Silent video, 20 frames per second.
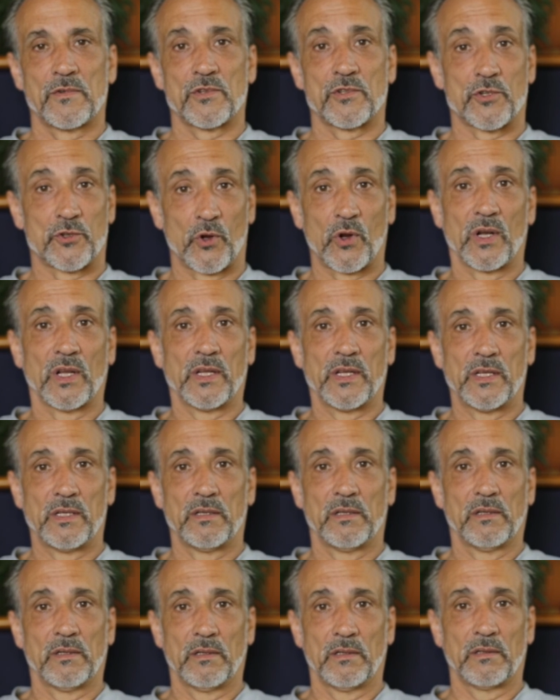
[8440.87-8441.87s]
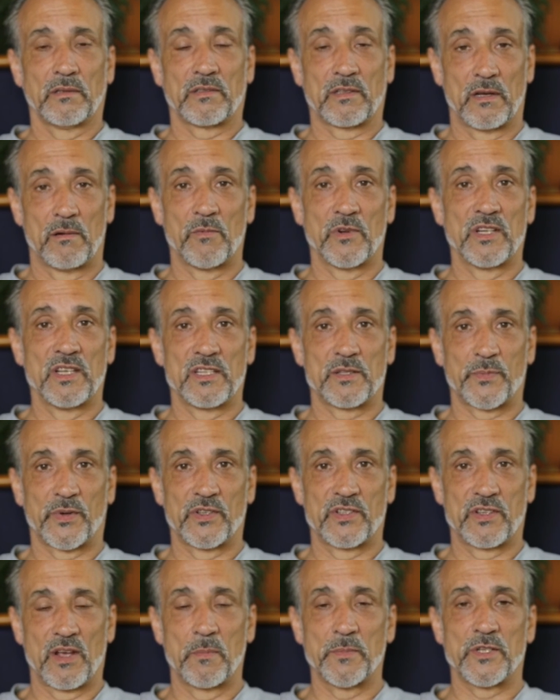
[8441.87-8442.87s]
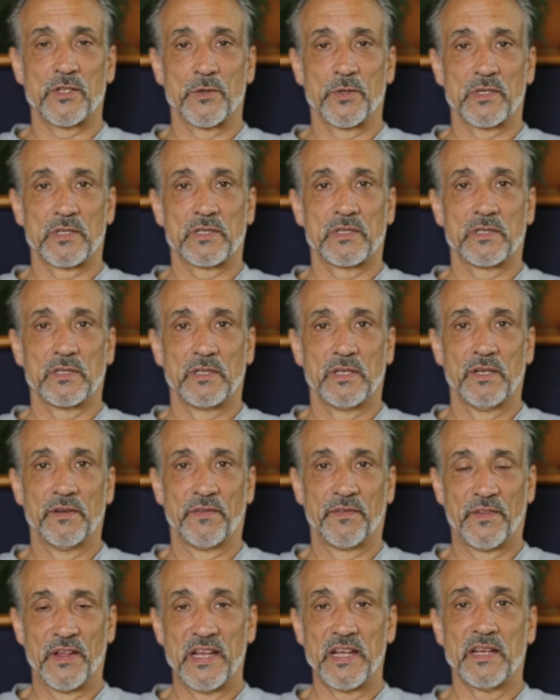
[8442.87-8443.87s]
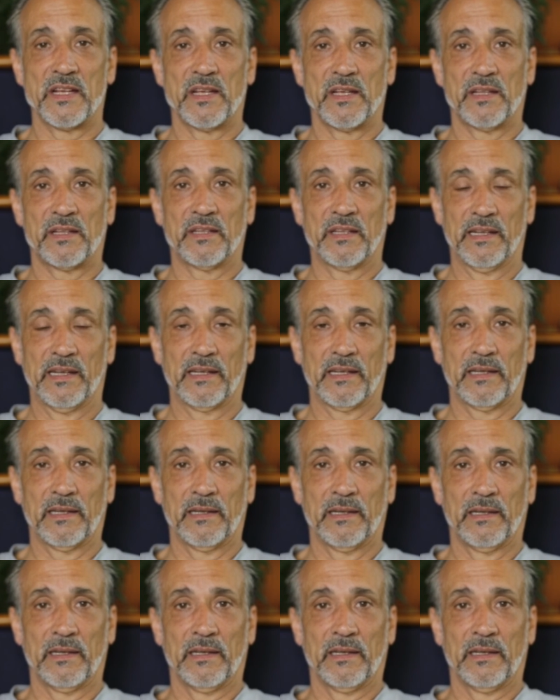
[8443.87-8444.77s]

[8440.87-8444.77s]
certainly someone is presumptuous if they think